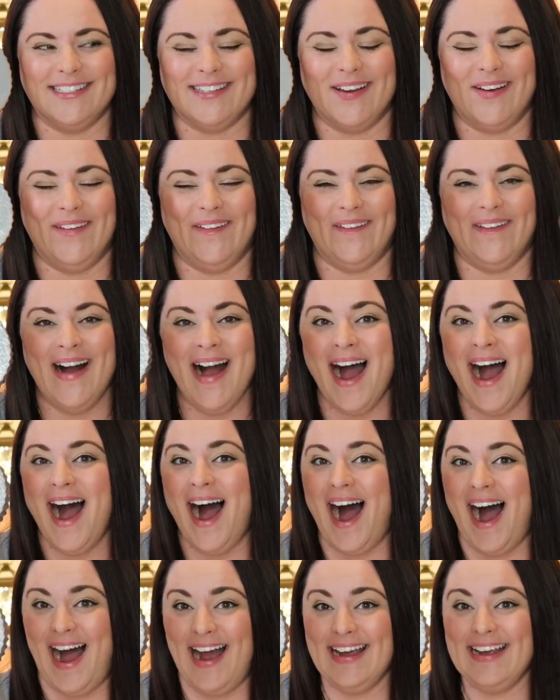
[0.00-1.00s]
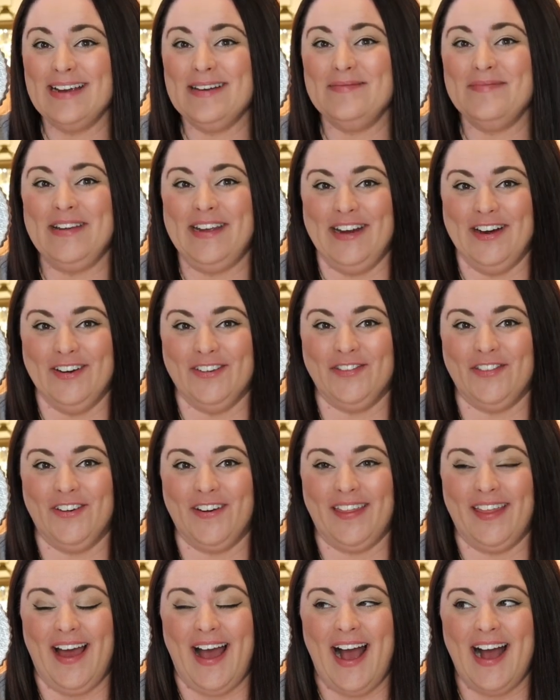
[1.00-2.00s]
so I am here
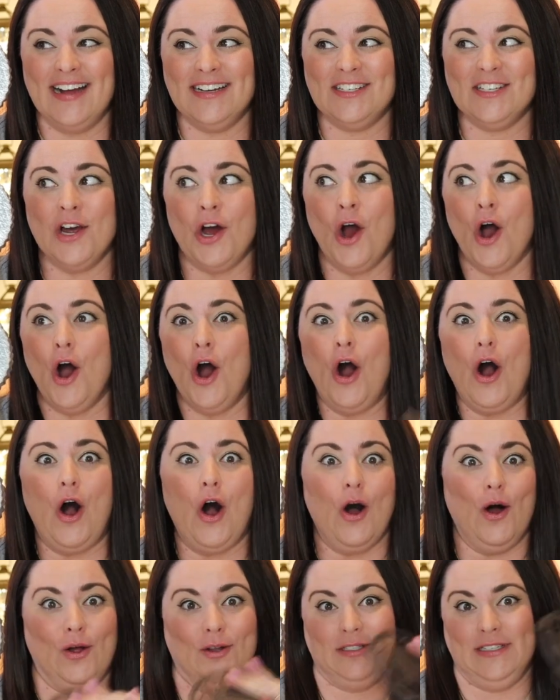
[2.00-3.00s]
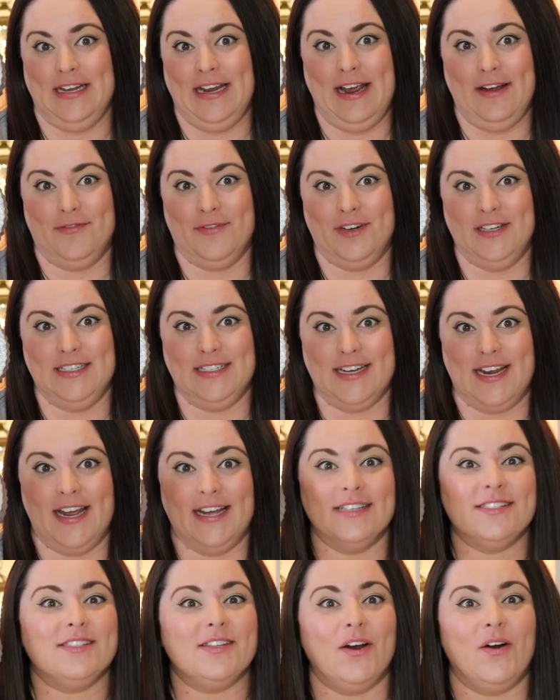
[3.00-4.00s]
for that all day, every
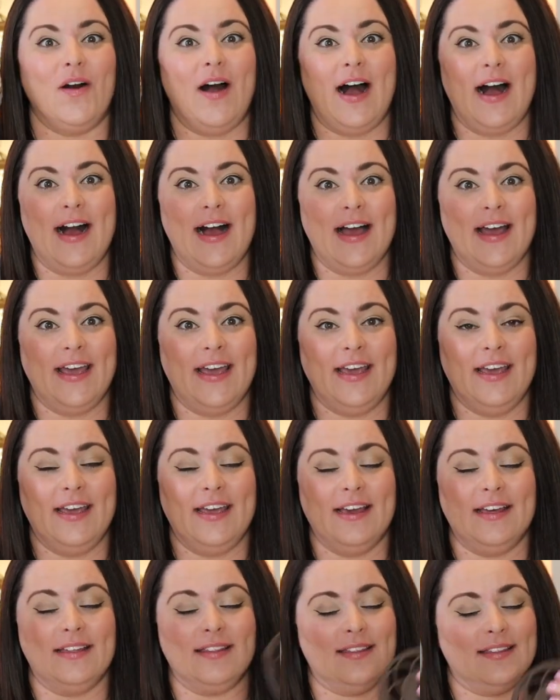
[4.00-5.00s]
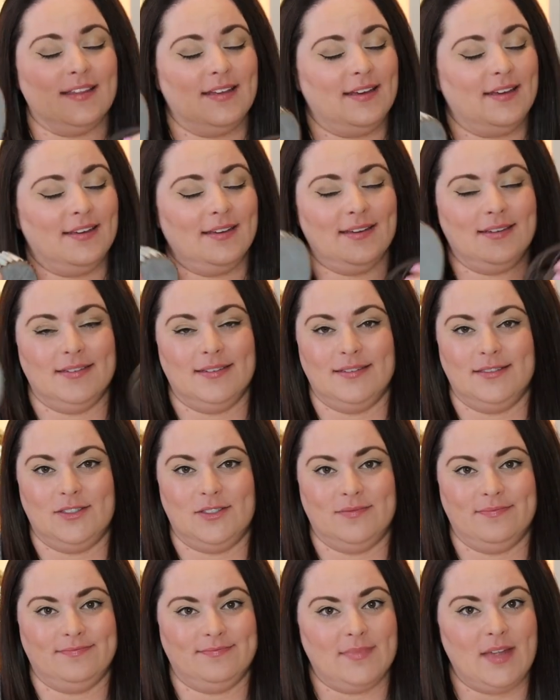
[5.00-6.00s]
day. So I,
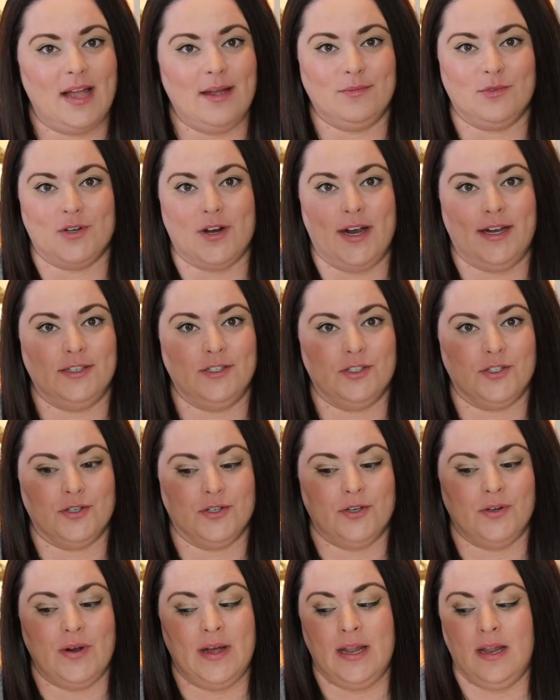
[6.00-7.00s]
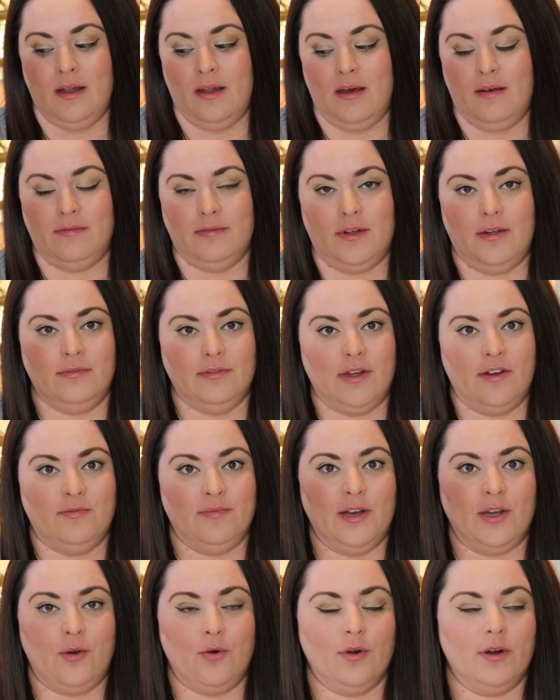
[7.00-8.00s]
I'm tried and true and love, love, love
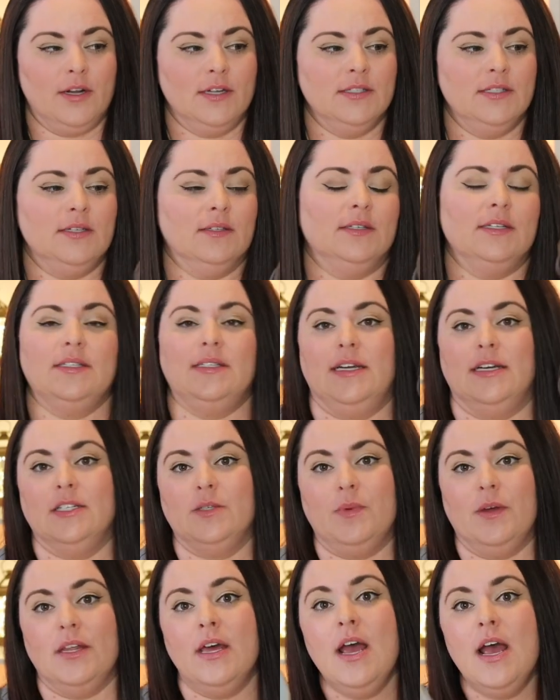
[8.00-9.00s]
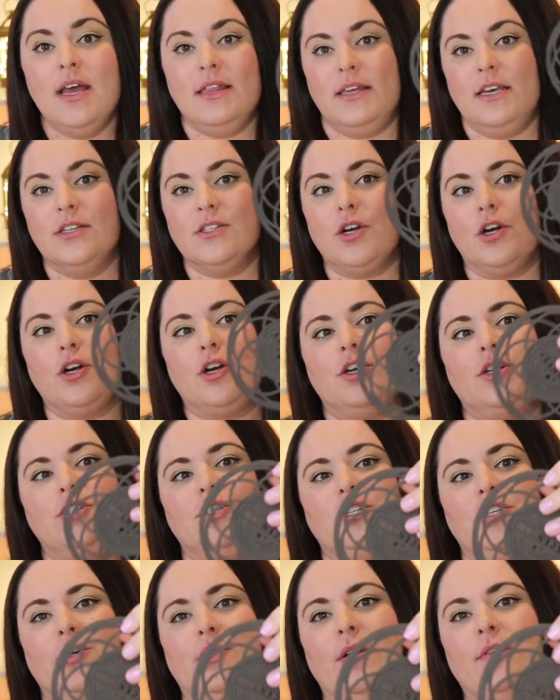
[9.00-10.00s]
my core concealing stands. But these are good
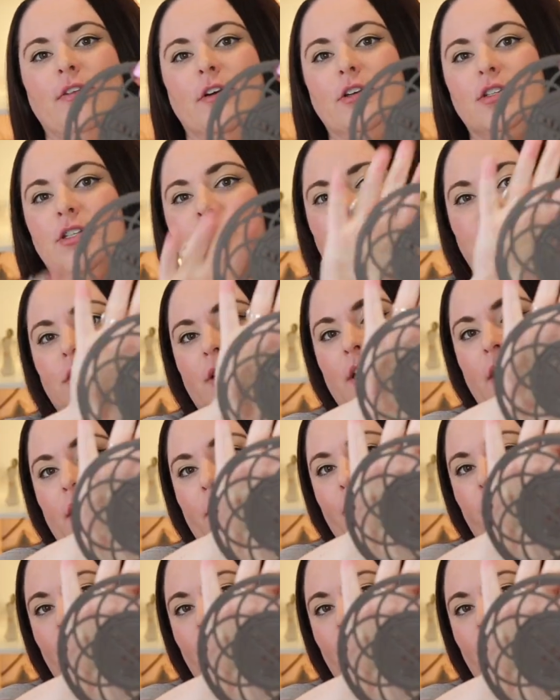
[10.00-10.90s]
too if you're just looking